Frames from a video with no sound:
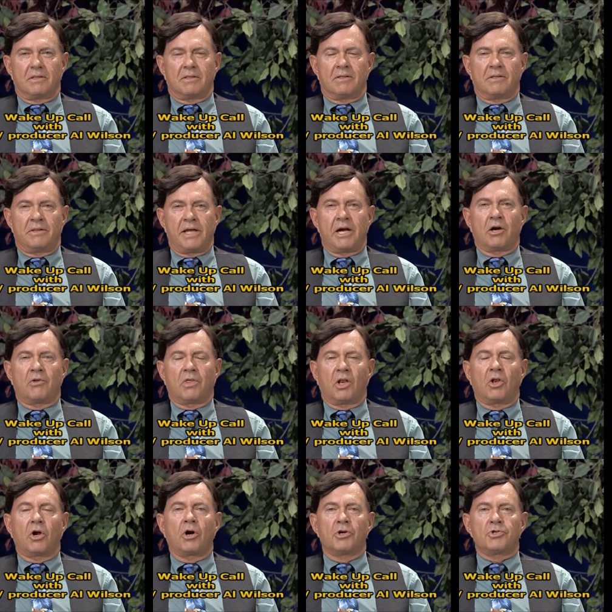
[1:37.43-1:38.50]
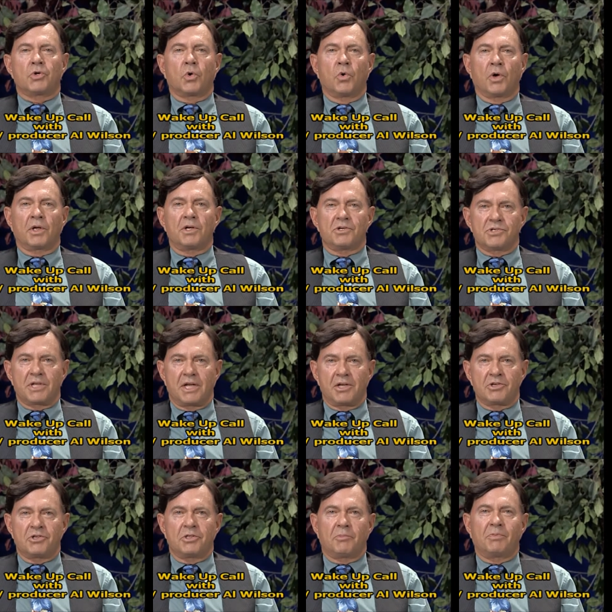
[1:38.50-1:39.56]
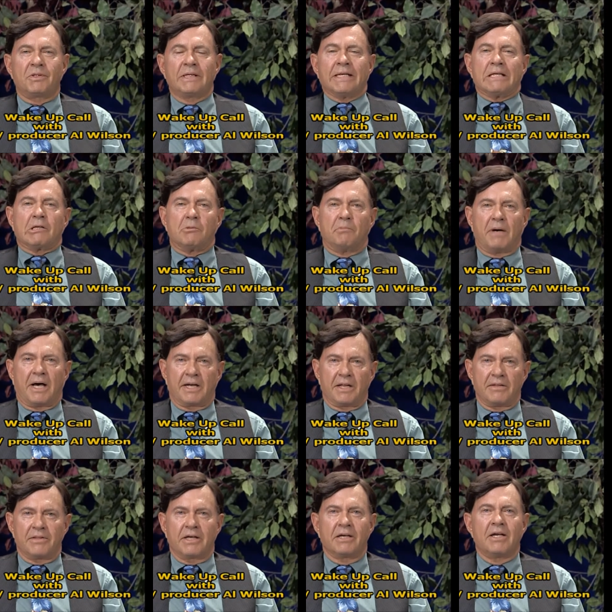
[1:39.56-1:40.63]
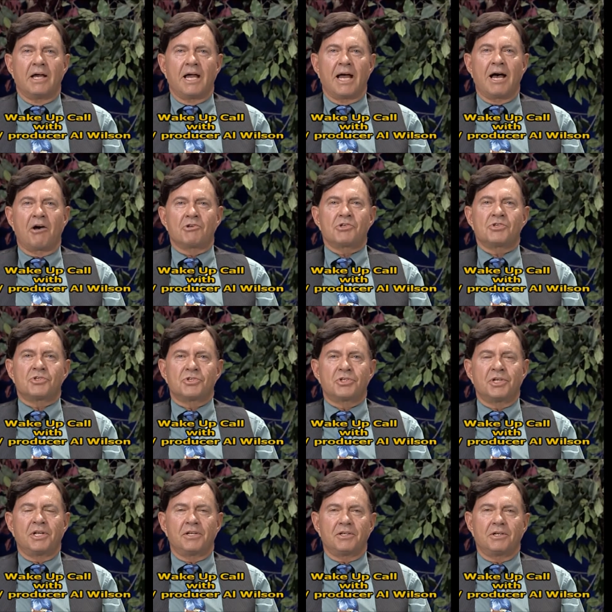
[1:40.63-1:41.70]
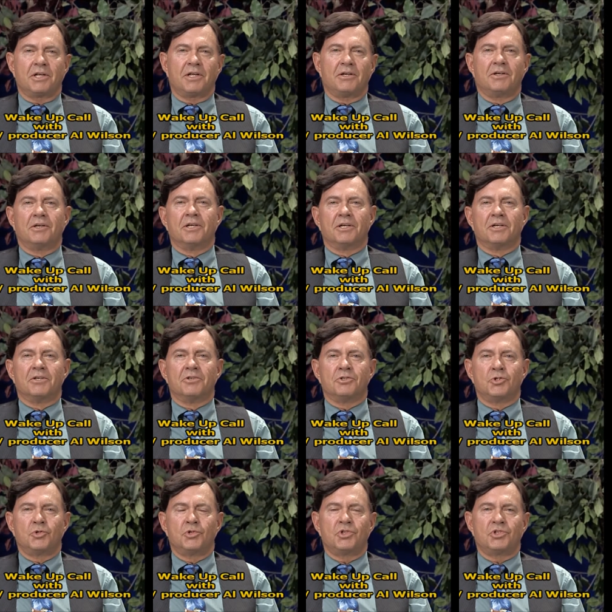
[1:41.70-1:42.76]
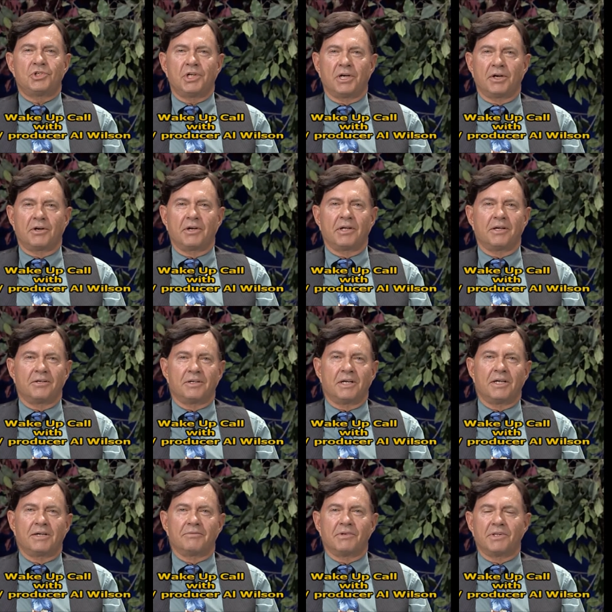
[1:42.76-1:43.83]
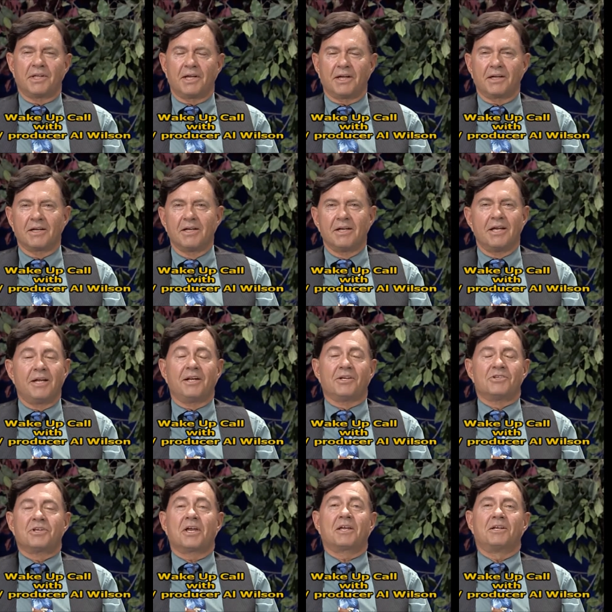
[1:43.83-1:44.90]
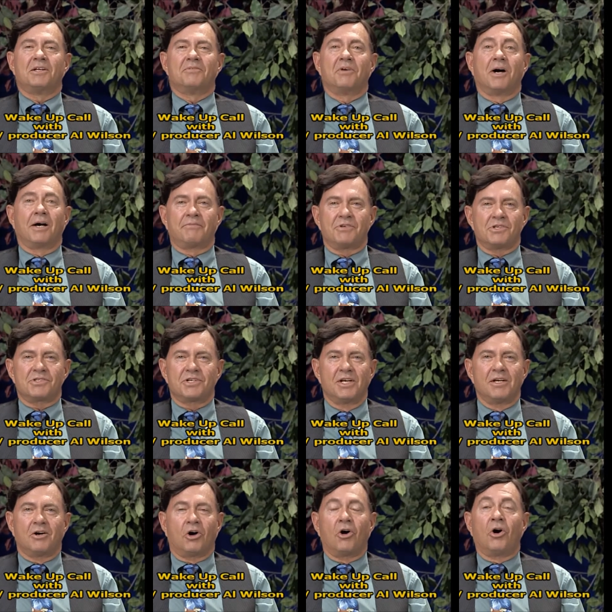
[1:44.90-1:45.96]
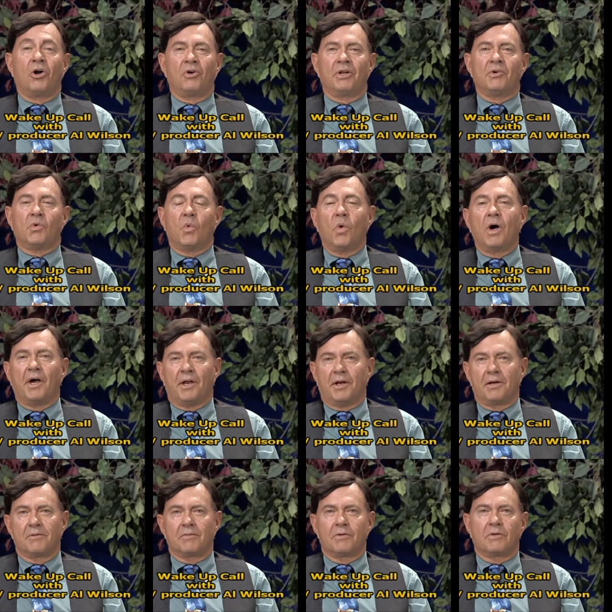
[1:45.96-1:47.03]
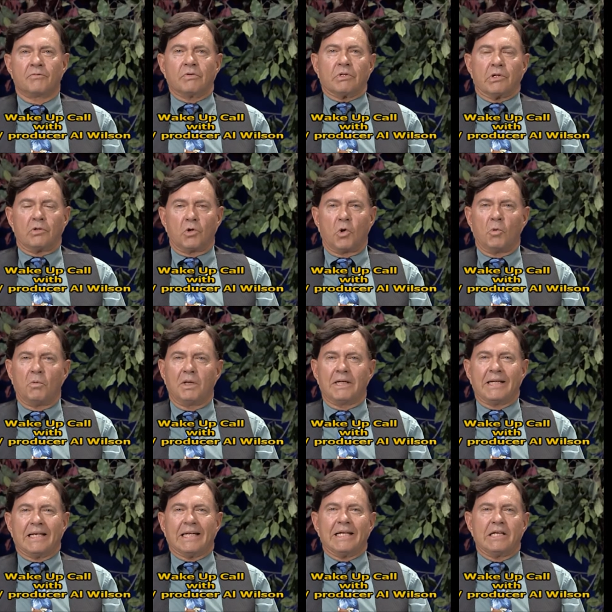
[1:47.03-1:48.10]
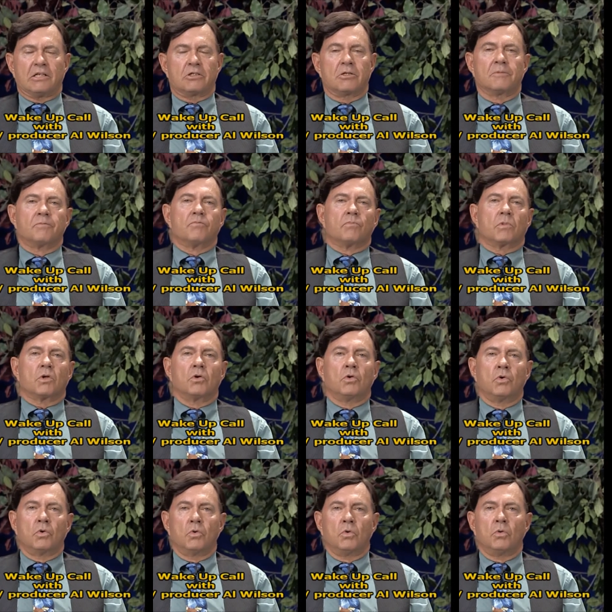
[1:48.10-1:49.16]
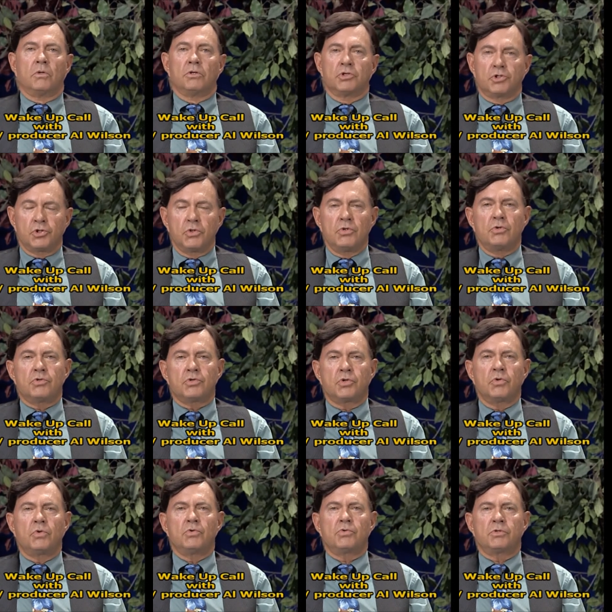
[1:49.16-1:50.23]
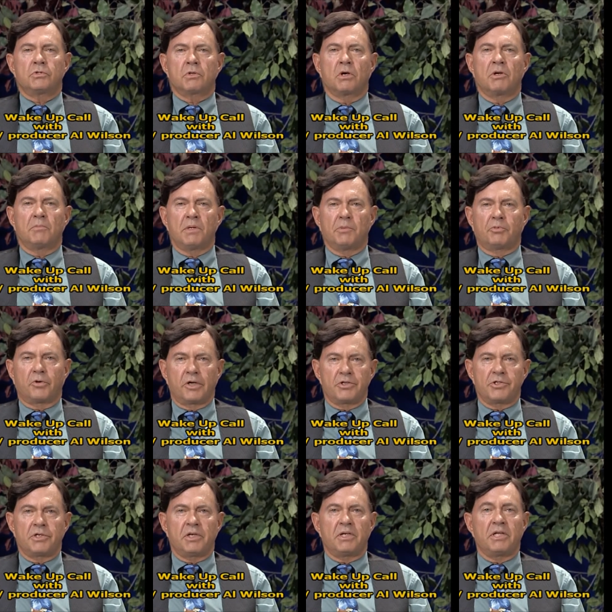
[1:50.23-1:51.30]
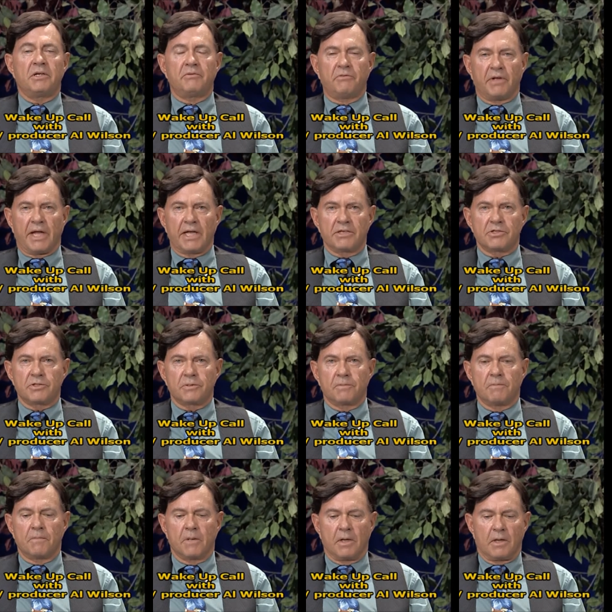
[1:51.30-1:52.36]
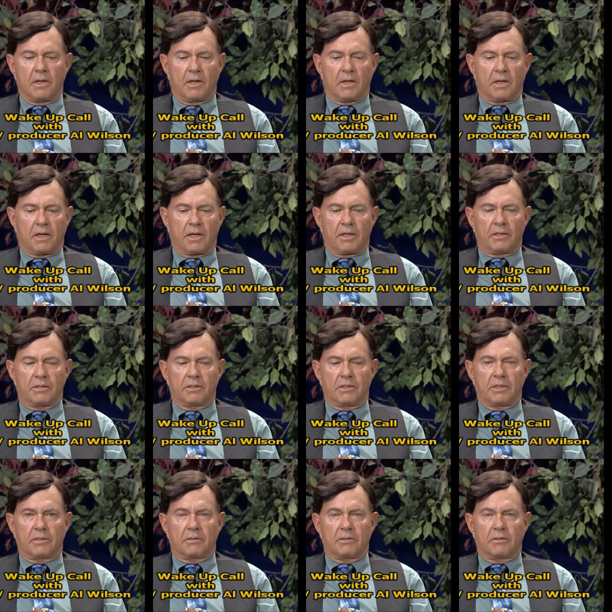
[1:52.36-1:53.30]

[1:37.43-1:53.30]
they are the larger organization, the political body, the House and Senate and judiciary and everything, and executive office, all in one for the global elite who choose who's going to be president in advance. And